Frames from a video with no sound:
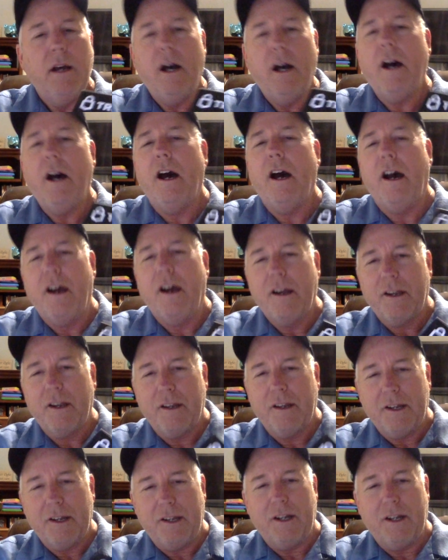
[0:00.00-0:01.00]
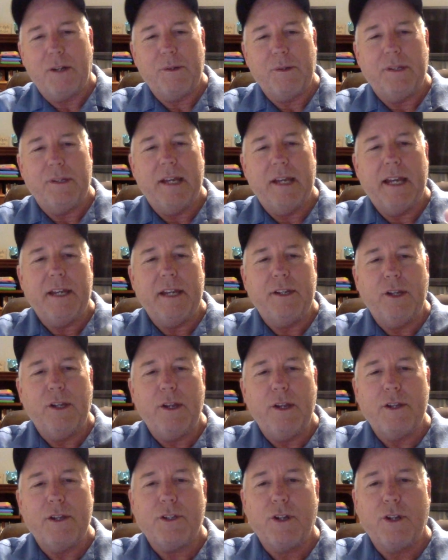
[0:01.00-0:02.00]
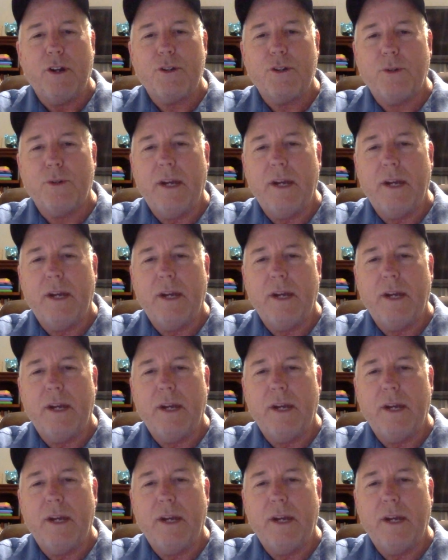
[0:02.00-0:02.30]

Good luck with that until you start